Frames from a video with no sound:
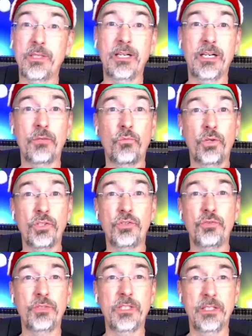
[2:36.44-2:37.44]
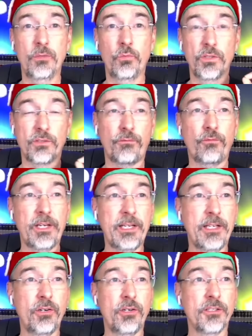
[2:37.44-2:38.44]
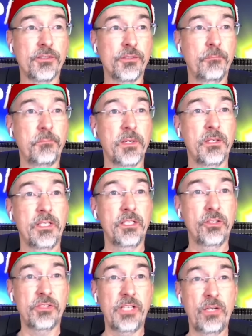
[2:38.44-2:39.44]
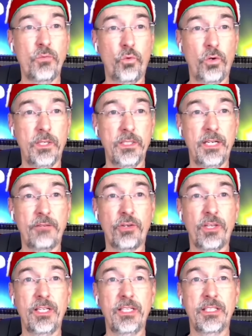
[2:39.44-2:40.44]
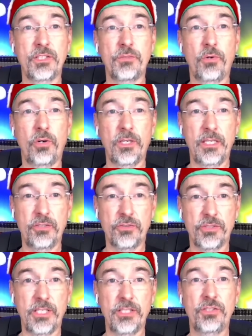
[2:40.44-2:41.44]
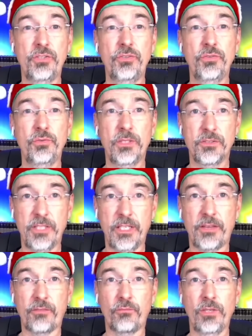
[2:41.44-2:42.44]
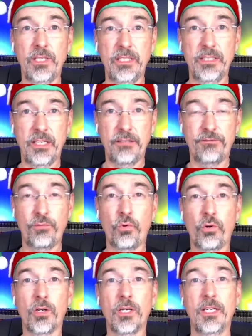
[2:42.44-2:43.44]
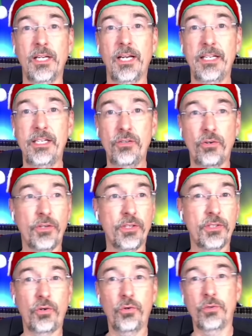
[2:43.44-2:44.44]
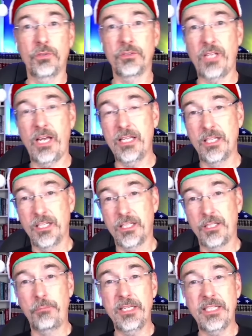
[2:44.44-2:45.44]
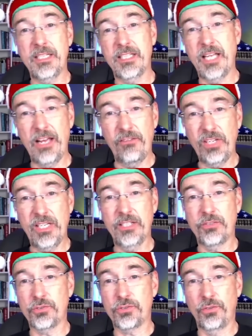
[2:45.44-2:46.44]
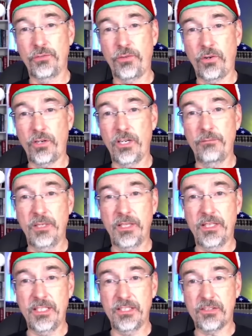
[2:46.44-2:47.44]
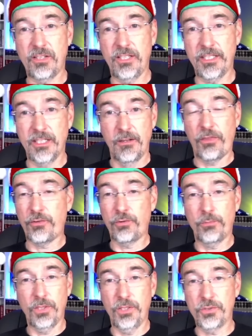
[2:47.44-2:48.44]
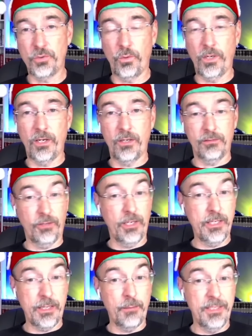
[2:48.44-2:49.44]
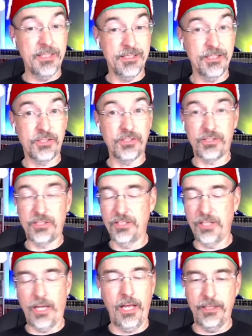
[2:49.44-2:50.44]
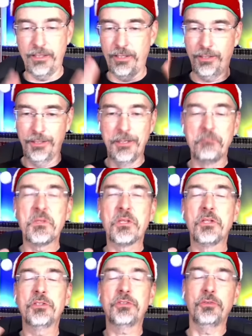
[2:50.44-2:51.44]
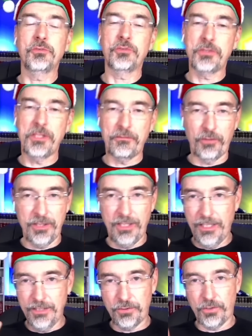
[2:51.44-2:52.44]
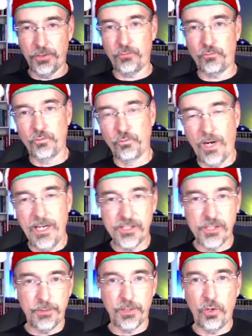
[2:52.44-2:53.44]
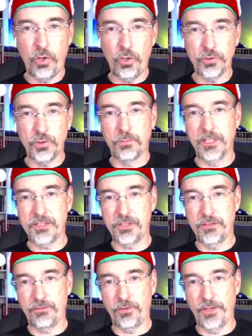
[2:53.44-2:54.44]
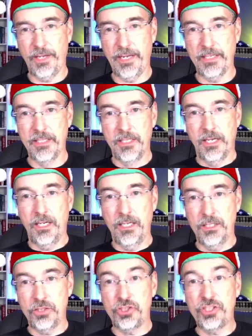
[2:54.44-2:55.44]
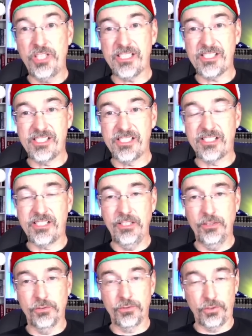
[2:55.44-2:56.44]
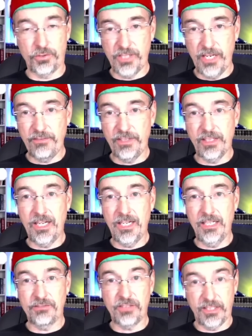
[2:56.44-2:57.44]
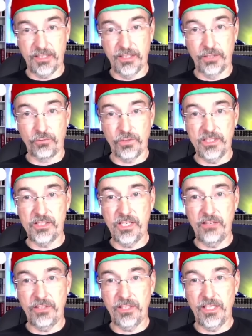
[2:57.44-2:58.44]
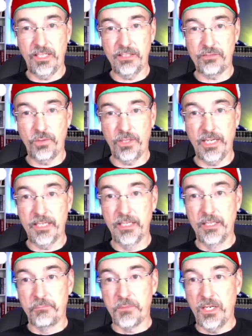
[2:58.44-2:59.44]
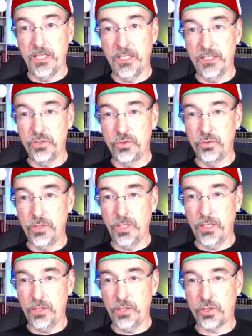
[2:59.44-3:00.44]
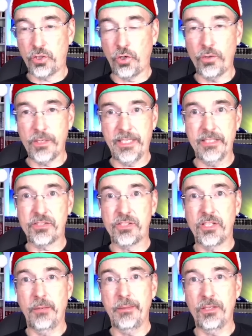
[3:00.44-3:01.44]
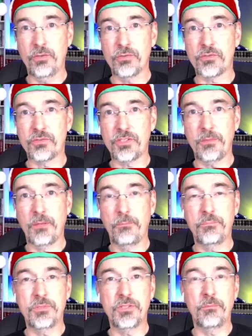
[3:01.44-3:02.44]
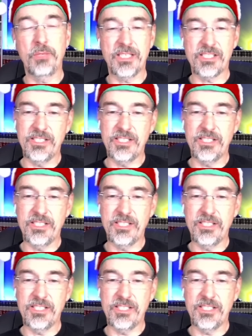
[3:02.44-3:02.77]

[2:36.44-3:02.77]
on, what you did was freaking awesome here's day one, everything that you bought. Here's day two, here's day three, day four, and here are the totals. And the big, the heavy hitters so far have been things like thermal underwear, right? I mean, this is, the, and the soldiers on the front lines are going to rise up and call you blessed for that. Uh, chest seals, you're saving lives, like literally saving lives with that. Uh, uh, tourniquets, I mean, those are some of the, the biggest